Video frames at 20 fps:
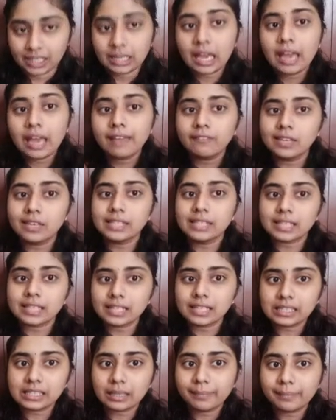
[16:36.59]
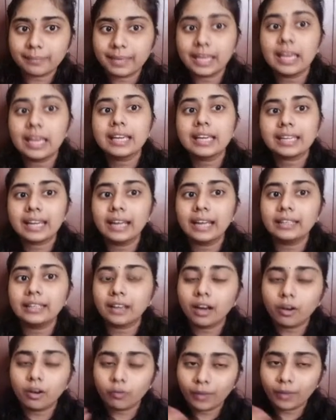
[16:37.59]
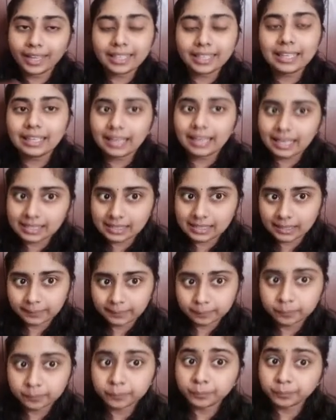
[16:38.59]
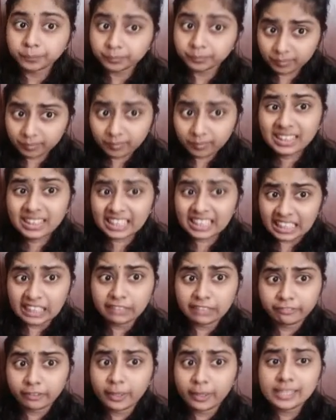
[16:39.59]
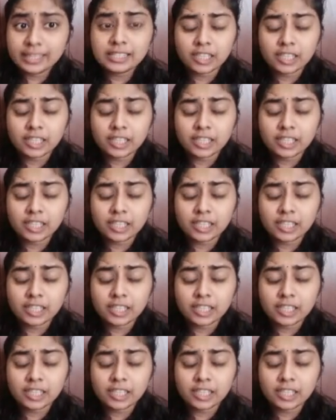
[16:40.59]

which risk may create a very less influence